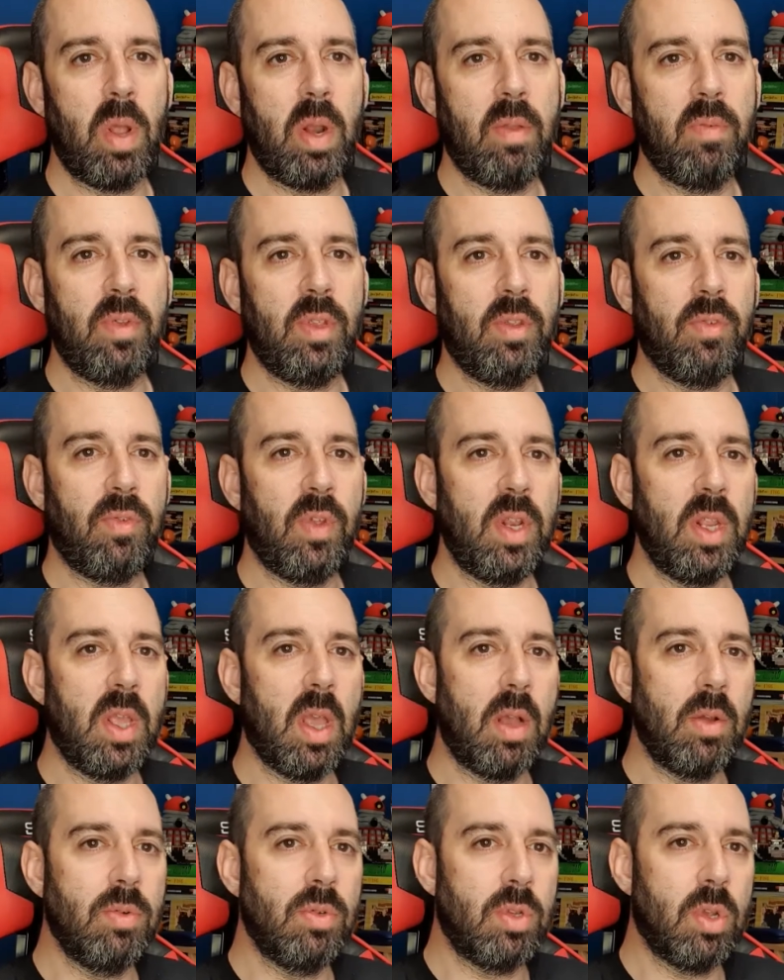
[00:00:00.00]
of his
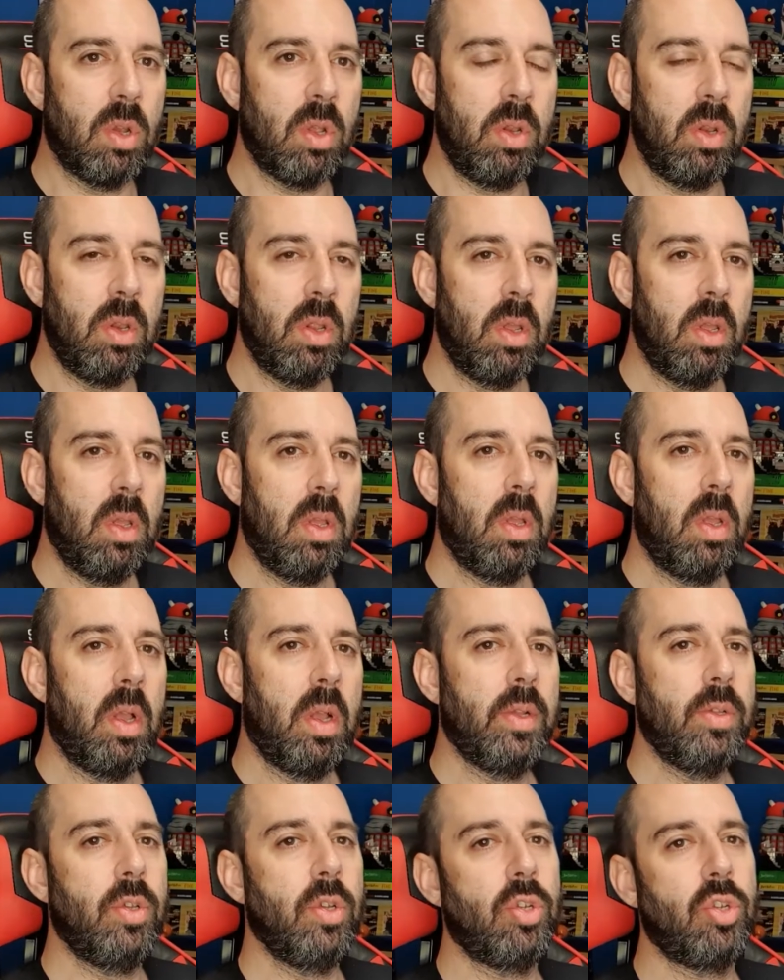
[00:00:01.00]
videos on
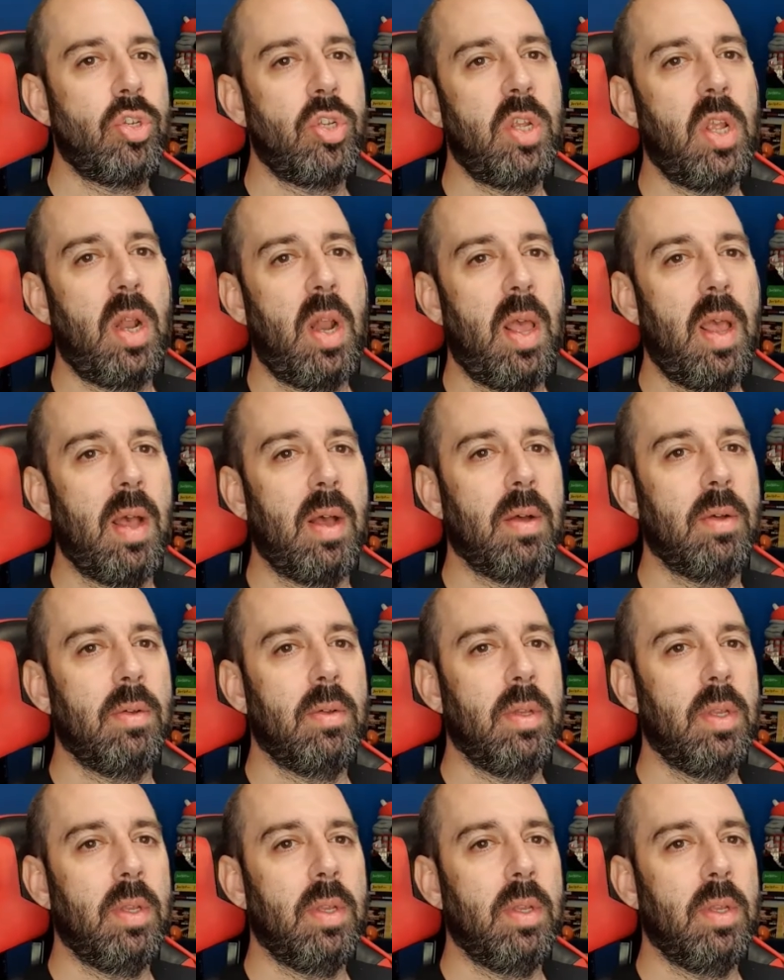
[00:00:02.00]
and just chill out.